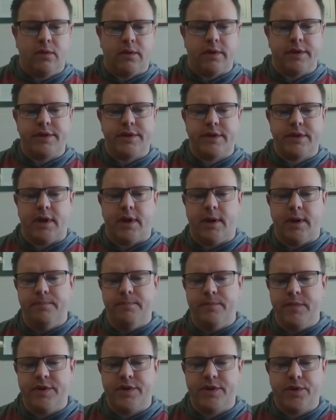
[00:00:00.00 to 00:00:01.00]
Of course,
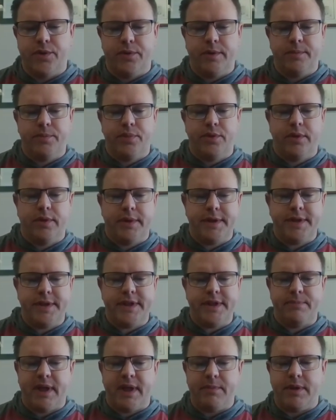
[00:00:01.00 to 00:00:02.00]
school
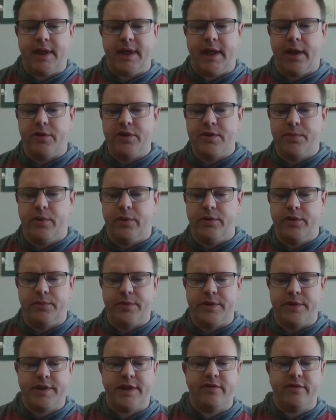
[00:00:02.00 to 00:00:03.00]
employees may be eligible to
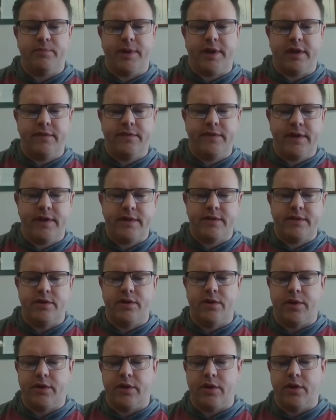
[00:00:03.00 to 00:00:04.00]
receive benefits
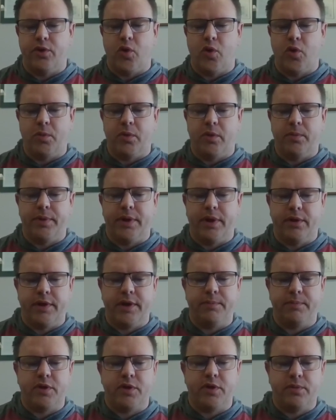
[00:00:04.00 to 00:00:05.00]
during the normal period
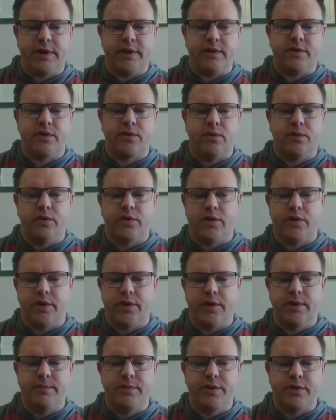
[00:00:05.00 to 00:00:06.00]
between school
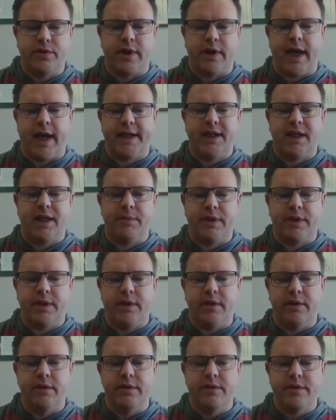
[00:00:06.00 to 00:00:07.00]
terms or academic
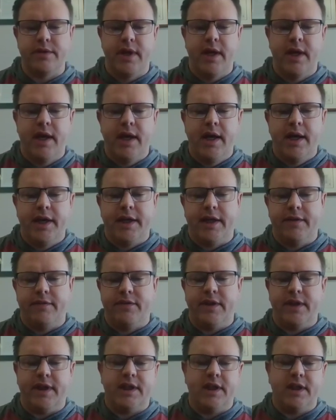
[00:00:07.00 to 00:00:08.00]
years if
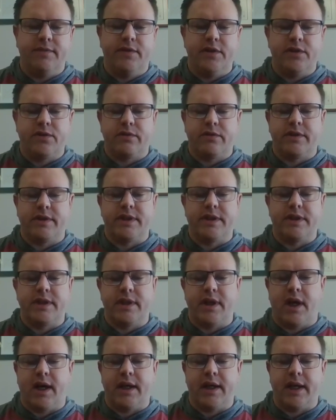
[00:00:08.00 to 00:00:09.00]
the individual does
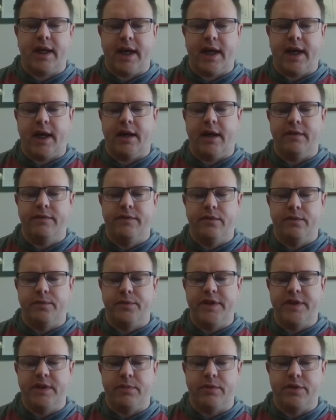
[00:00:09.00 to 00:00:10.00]
not have
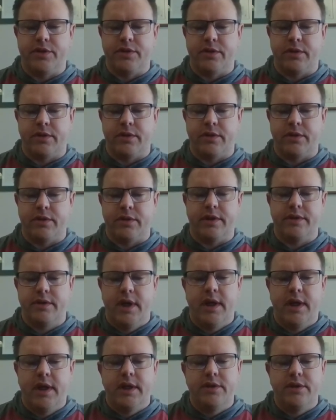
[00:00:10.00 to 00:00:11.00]
reasonable assurance.
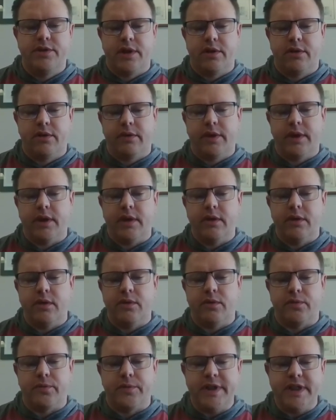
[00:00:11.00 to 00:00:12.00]
Generally,
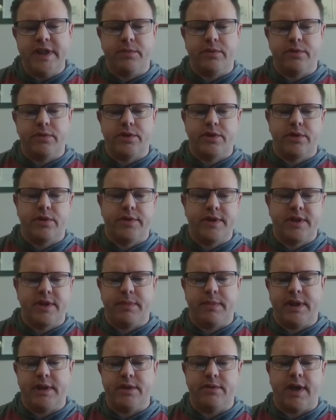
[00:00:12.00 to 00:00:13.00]
reasonable assurance
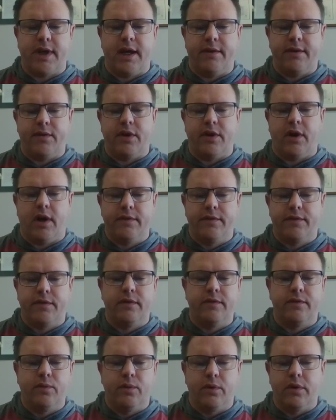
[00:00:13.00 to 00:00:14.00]
means you have an offer of
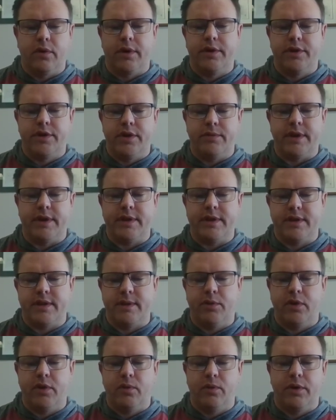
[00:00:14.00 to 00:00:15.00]
work doing
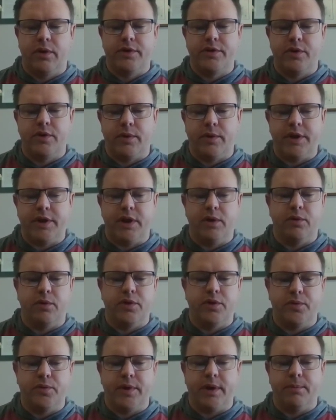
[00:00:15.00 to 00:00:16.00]
similar work to what you were
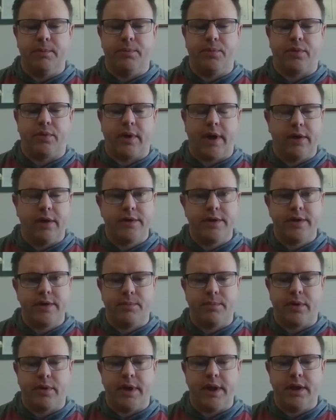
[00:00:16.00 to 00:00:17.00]
doing prior to the
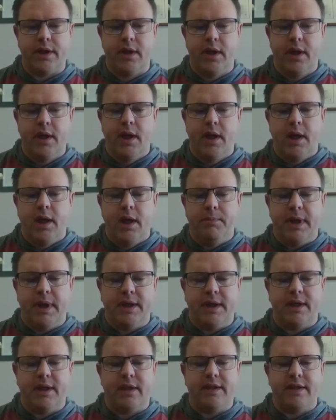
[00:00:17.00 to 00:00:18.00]
break,
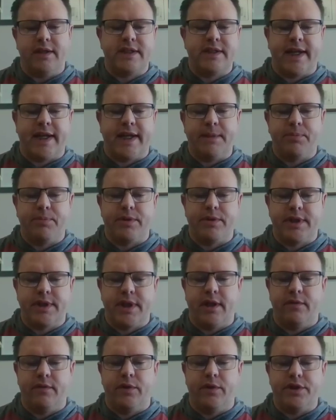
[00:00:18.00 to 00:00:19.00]
making at least 90%
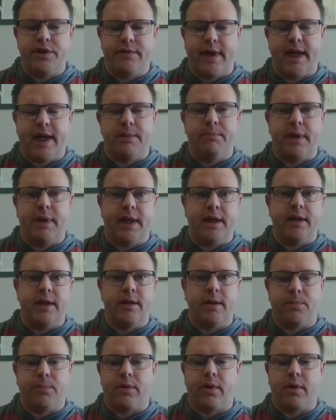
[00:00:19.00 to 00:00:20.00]
of what you had made in the
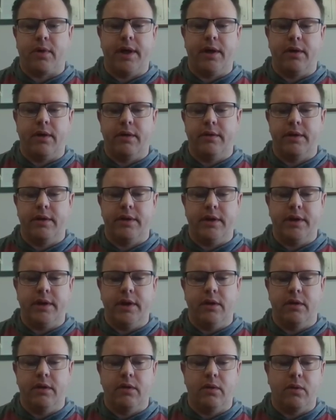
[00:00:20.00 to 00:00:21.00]
prior year
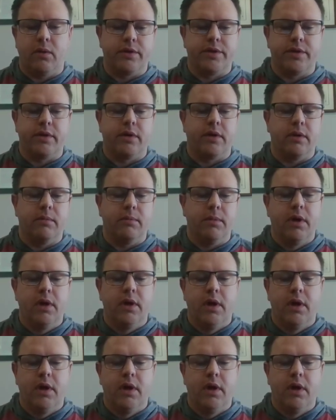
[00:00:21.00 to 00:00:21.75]
or term.